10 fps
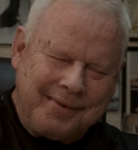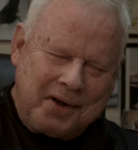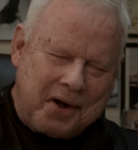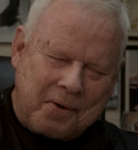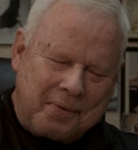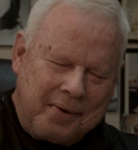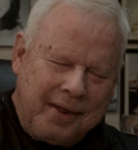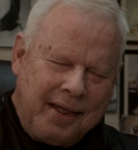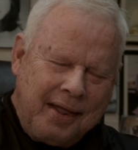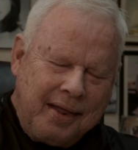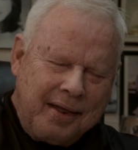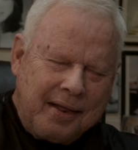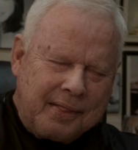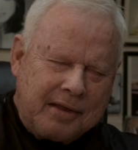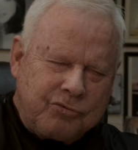No.
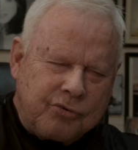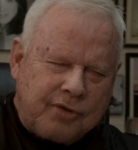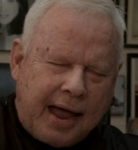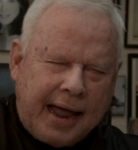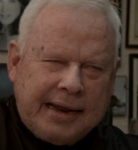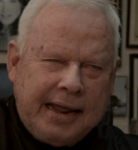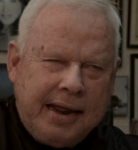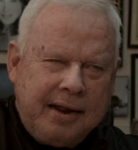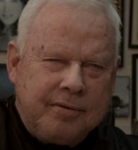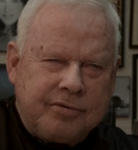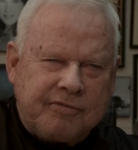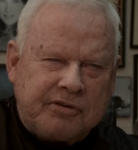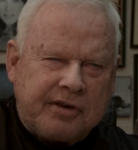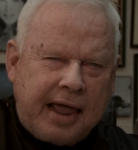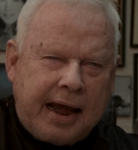This was highly
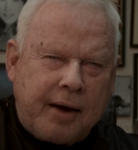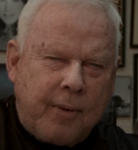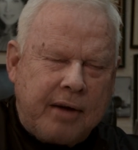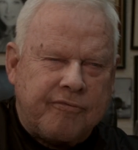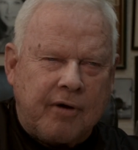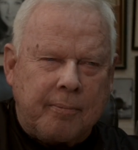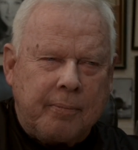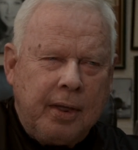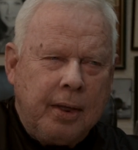sophisticated. It went from